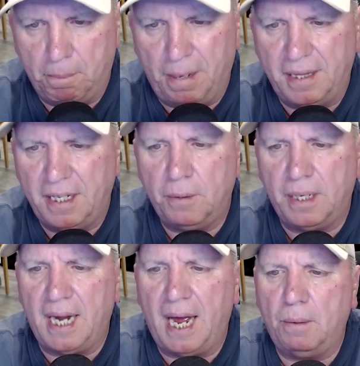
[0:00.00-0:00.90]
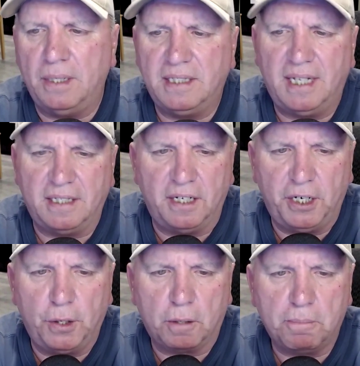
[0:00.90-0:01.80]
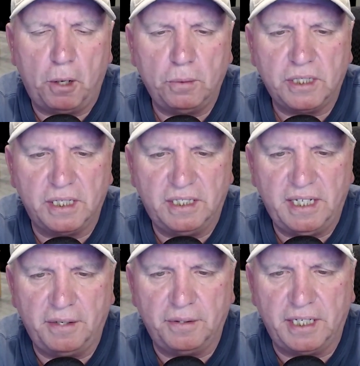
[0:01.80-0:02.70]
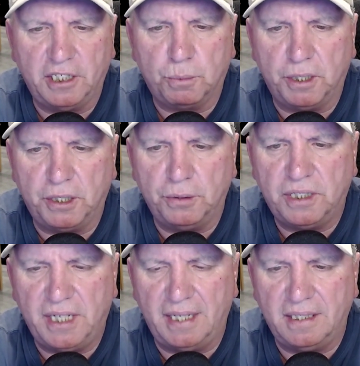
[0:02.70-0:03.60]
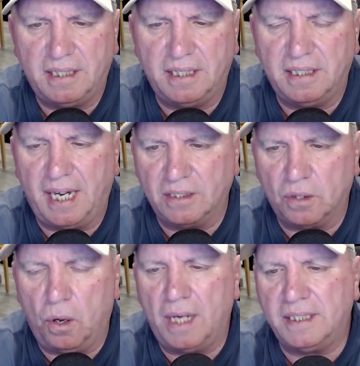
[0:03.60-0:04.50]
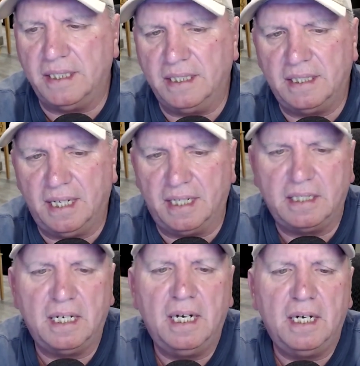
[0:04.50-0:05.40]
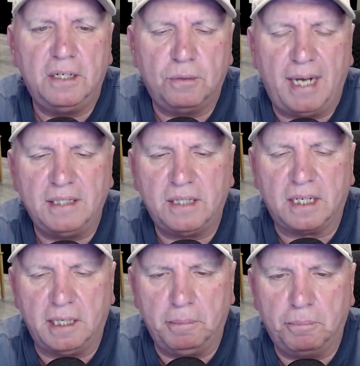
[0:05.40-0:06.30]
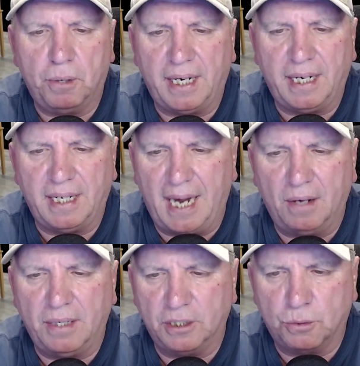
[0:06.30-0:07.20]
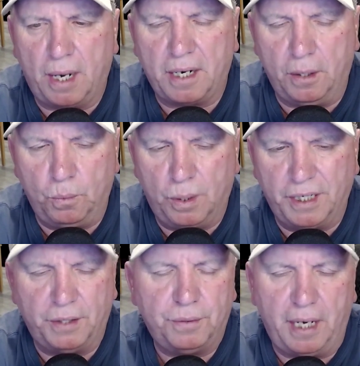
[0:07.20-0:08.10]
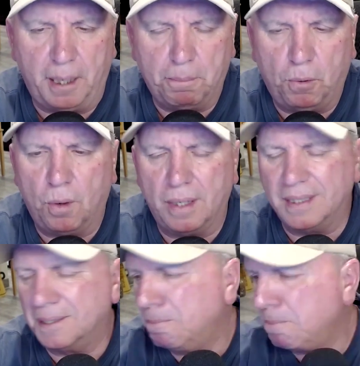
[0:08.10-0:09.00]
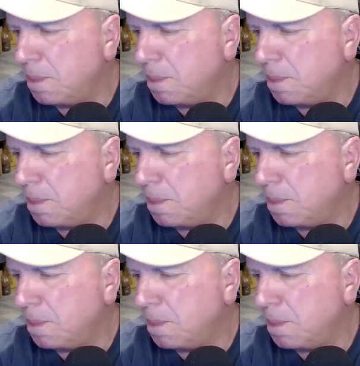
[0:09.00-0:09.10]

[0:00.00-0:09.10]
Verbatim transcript: My theory now is that the New York Post considered these reduced sentences as losses, thus drastically bringing down his record. What do you think, Boris?